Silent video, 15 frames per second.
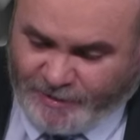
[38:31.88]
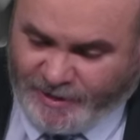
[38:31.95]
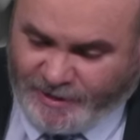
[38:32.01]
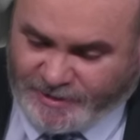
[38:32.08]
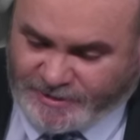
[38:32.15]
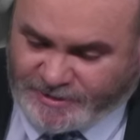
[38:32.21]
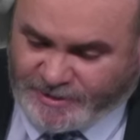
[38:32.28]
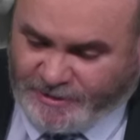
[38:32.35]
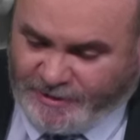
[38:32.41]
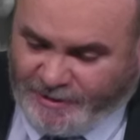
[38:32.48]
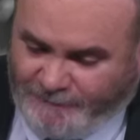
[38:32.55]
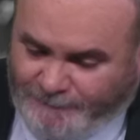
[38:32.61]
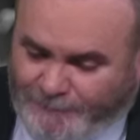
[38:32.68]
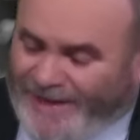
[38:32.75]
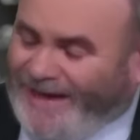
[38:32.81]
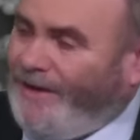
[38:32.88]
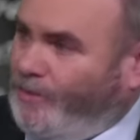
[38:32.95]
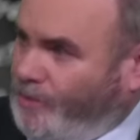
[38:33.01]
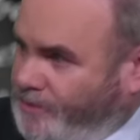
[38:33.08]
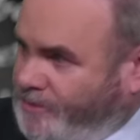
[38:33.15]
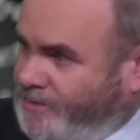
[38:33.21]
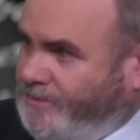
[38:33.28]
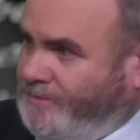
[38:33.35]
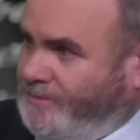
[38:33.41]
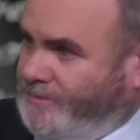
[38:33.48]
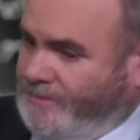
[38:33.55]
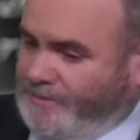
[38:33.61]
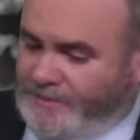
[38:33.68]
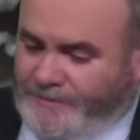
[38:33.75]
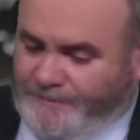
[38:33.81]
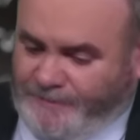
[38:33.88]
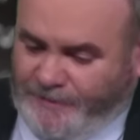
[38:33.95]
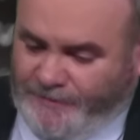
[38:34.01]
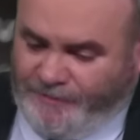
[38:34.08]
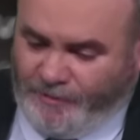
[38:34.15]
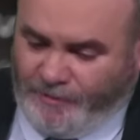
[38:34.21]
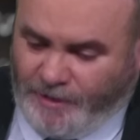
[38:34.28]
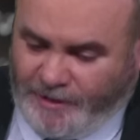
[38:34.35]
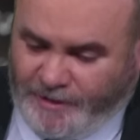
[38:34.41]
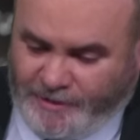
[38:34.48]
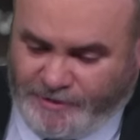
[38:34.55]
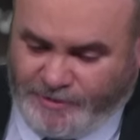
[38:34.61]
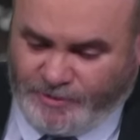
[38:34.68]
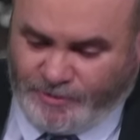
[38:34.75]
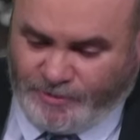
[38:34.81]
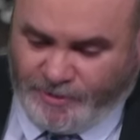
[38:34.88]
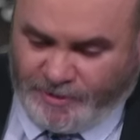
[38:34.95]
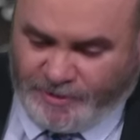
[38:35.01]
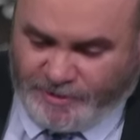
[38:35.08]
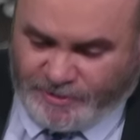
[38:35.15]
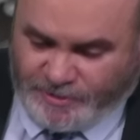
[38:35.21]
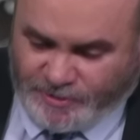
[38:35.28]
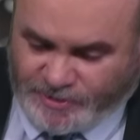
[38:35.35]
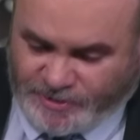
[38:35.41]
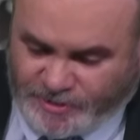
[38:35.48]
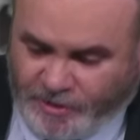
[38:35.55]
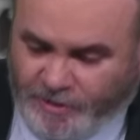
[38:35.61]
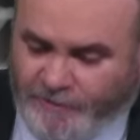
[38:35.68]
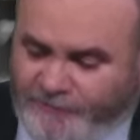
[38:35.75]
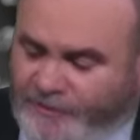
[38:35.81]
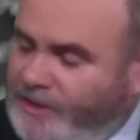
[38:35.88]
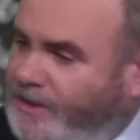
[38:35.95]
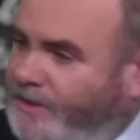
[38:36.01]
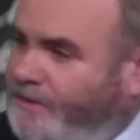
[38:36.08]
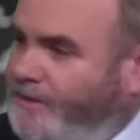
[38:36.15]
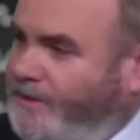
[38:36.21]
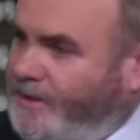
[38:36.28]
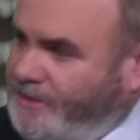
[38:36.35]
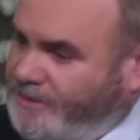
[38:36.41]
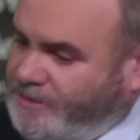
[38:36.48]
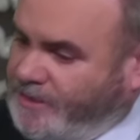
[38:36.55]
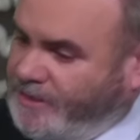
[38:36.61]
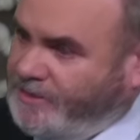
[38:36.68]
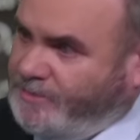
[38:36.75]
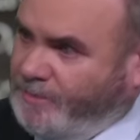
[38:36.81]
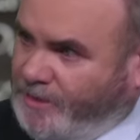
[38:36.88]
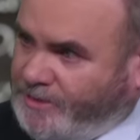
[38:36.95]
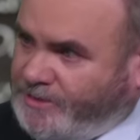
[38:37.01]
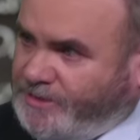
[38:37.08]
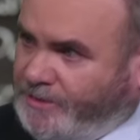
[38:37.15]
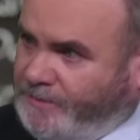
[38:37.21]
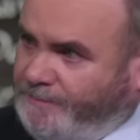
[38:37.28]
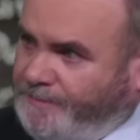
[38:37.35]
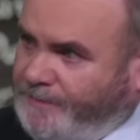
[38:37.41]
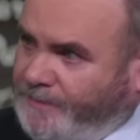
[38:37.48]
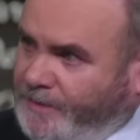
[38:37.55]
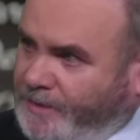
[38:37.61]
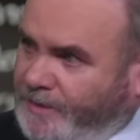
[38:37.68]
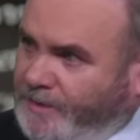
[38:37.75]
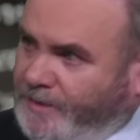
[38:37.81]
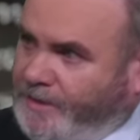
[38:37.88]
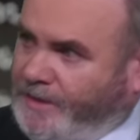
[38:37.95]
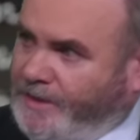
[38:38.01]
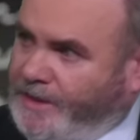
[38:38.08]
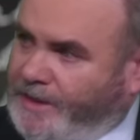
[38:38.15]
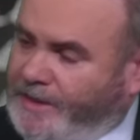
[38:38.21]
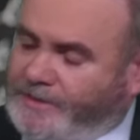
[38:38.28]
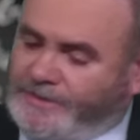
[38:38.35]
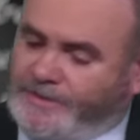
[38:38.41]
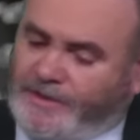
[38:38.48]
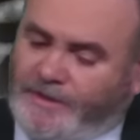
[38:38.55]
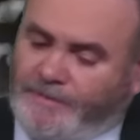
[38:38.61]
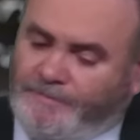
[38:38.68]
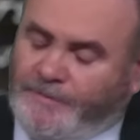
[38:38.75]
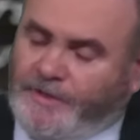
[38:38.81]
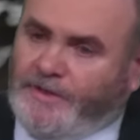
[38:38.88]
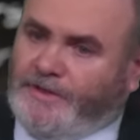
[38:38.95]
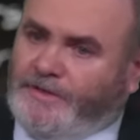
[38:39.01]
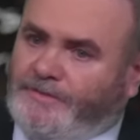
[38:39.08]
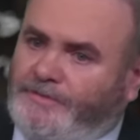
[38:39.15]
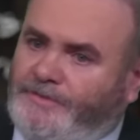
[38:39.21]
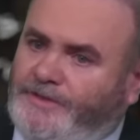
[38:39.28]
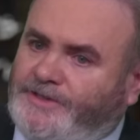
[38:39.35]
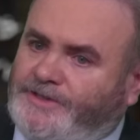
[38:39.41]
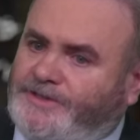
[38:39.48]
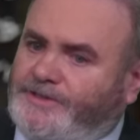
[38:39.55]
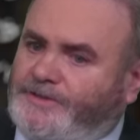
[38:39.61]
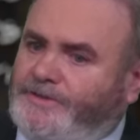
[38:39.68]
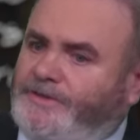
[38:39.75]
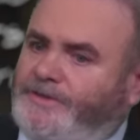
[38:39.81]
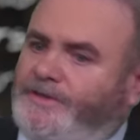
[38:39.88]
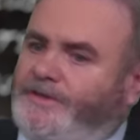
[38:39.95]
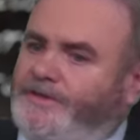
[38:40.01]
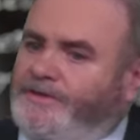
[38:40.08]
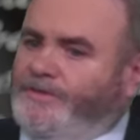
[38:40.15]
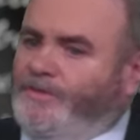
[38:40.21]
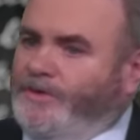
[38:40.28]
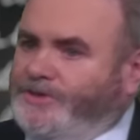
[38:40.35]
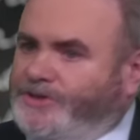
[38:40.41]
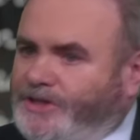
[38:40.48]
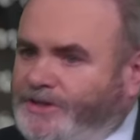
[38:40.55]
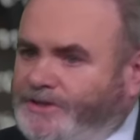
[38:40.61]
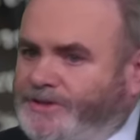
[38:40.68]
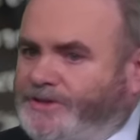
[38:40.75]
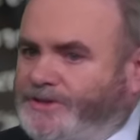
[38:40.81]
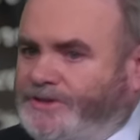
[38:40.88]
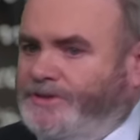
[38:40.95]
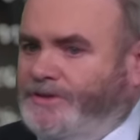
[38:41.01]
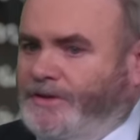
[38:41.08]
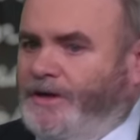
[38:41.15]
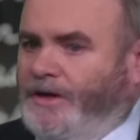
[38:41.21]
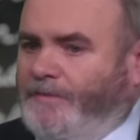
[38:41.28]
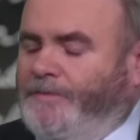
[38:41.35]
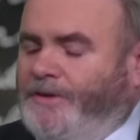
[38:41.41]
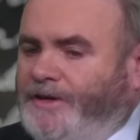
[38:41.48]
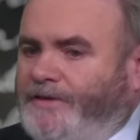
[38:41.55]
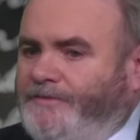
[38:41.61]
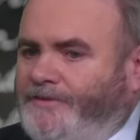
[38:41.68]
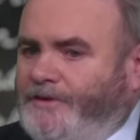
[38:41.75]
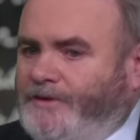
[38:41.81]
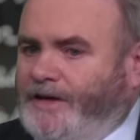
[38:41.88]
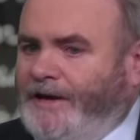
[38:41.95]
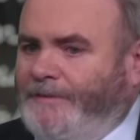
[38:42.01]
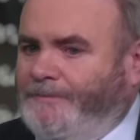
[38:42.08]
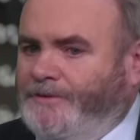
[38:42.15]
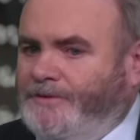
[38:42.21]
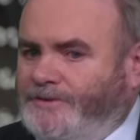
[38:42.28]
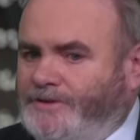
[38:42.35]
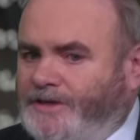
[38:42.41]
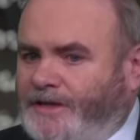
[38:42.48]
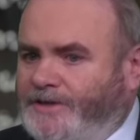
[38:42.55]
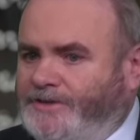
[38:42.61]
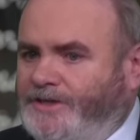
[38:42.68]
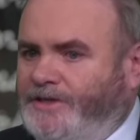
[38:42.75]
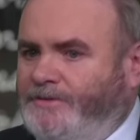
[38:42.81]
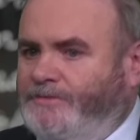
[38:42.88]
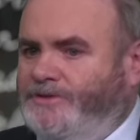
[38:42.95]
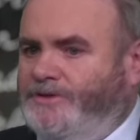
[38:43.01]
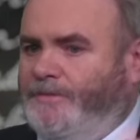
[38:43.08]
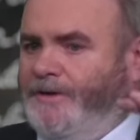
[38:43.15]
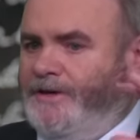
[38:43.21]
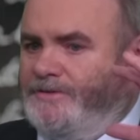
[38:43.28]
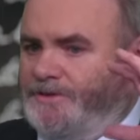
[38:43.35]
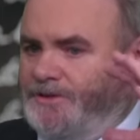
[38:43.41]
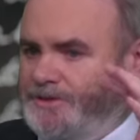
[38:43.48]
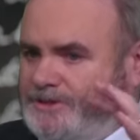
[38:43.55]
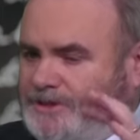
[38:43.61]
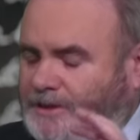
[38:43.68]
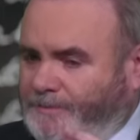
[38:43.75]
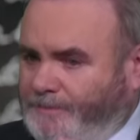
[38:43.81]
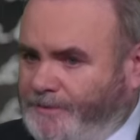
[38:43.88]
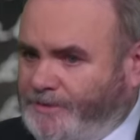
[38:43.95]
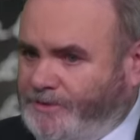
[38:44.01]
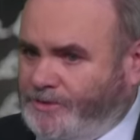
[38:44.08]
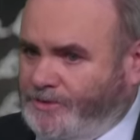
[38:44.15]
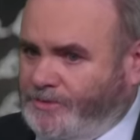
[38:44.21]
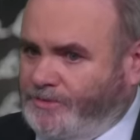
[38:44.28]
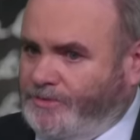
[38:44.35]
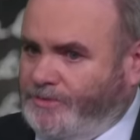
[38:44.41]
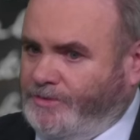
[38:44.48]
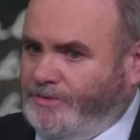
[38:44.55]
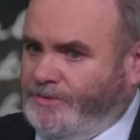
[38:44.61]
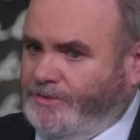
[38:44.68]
he is empowered, if you like, to, to serve his, his master. Mm. And um, this, what Jesus, I believe, happened as he was about to step into,